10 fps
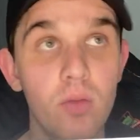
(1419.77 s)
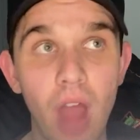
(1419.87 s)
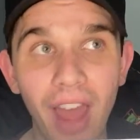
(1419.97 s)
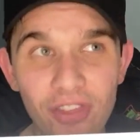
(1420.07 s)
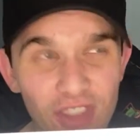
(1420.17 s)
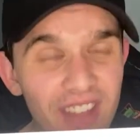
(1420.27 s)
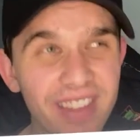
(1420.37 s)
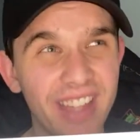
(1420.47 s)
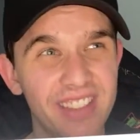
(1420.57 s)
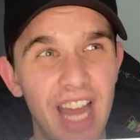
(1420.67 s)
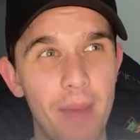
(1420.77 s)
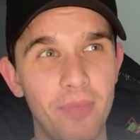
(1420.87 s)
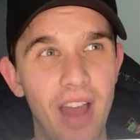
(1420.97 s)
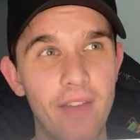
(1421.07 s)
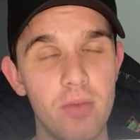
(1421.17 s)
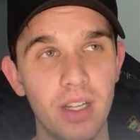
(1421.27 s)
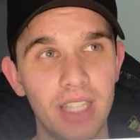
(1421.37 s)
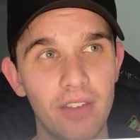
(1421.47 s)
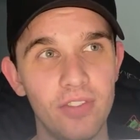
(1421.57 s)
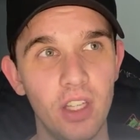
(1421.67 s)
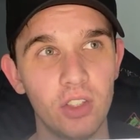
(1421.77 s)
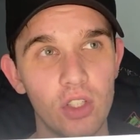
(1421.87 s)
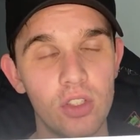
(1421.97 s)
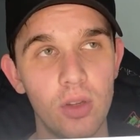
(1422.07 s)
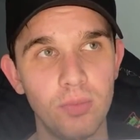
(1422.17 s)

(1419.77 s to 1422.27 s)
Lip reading: I think that's top 5 among left fielders.